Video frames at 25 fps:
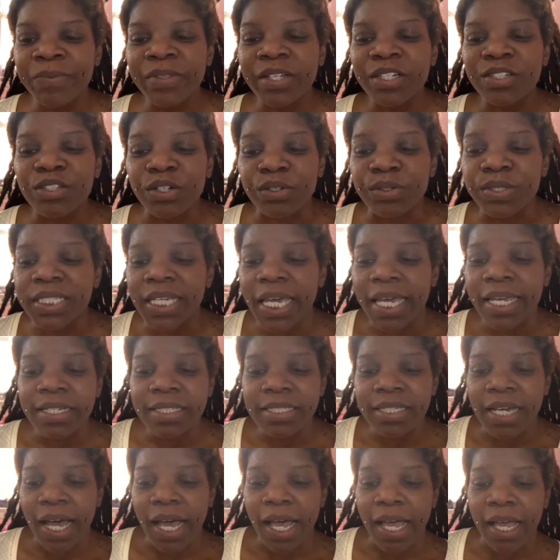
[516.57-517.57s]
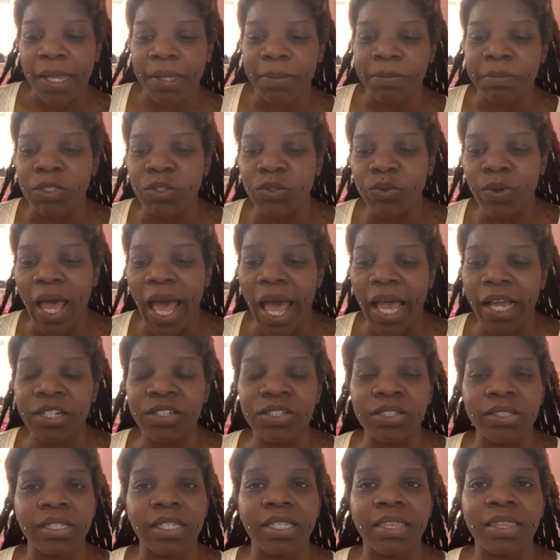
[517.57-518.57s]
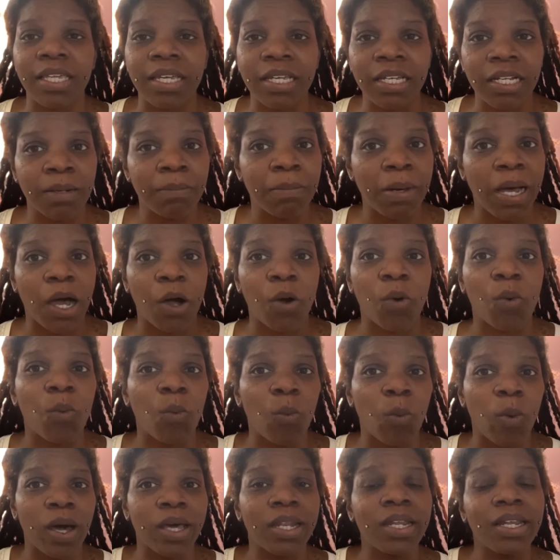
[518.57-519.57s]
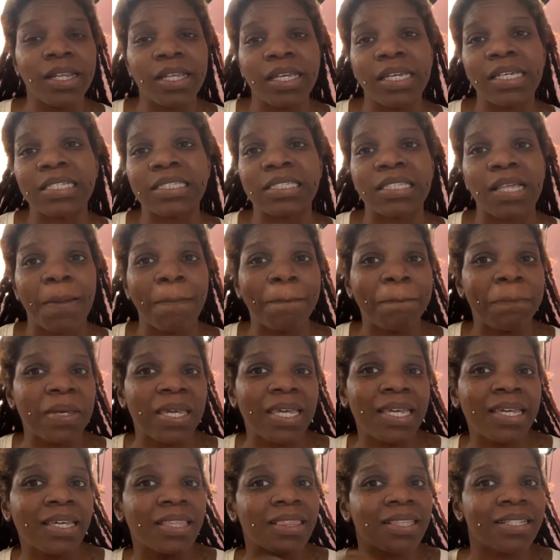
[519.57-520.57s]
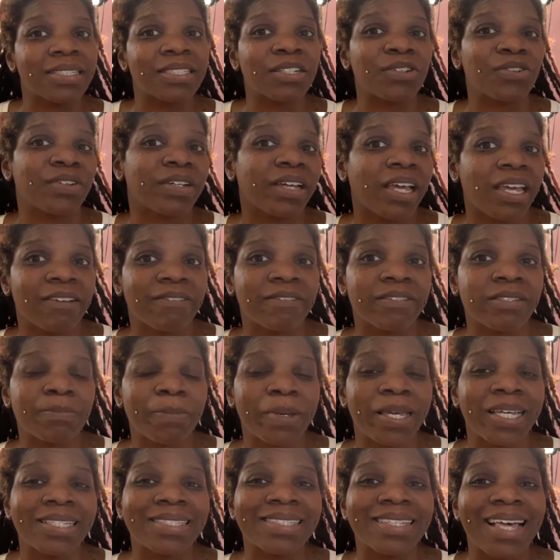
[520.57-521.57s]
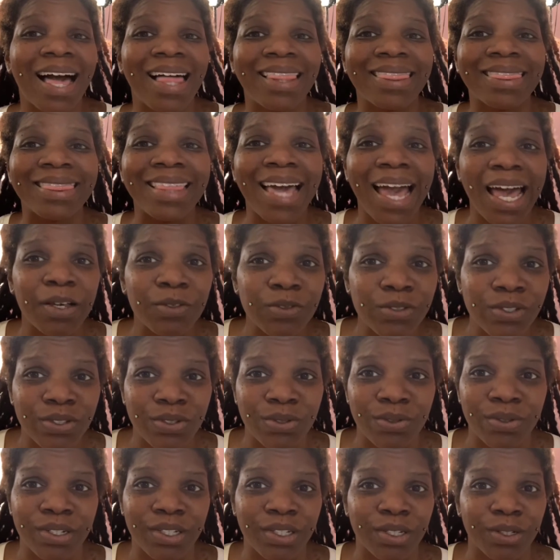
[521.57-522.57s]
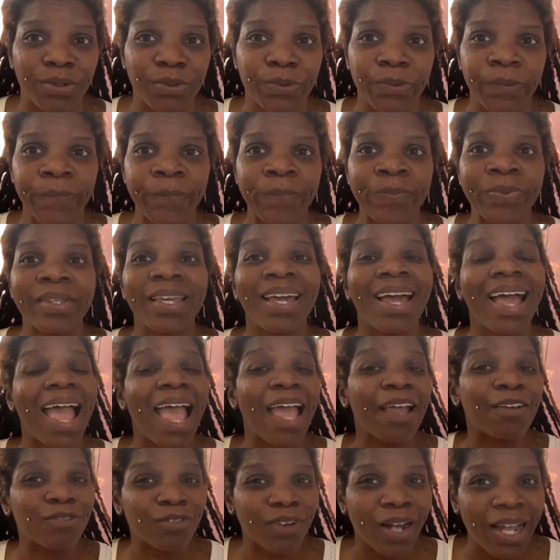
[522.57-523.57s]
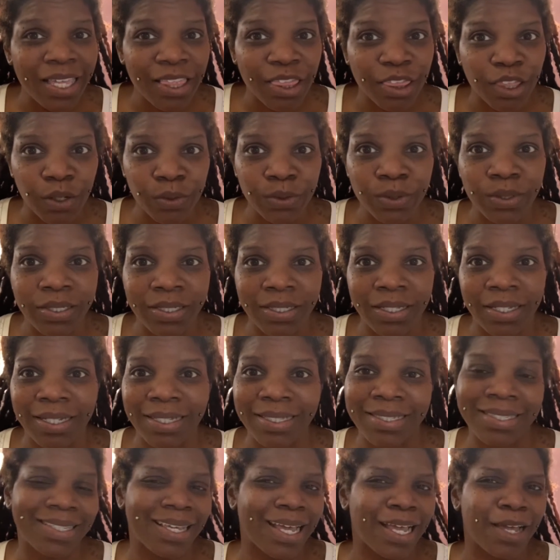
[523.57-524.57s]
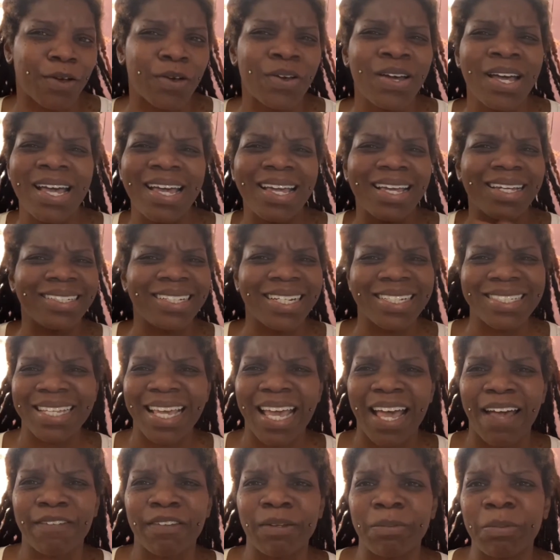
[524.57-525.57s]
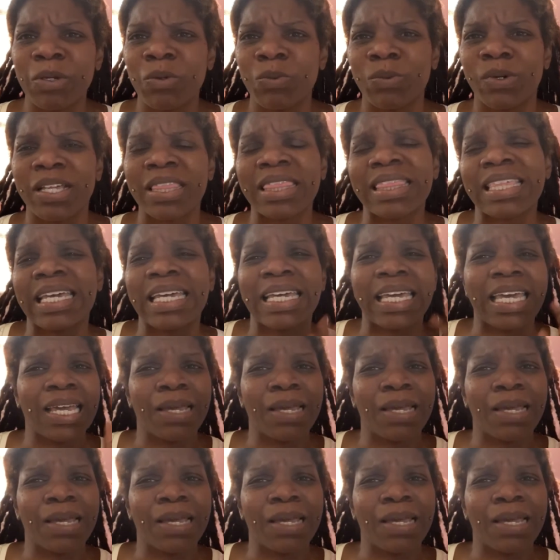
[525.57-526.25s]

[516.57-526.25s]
So take time to actually think about what it is that being in this creative space allows you to do, and write those things down. It doesn't have to be one thing.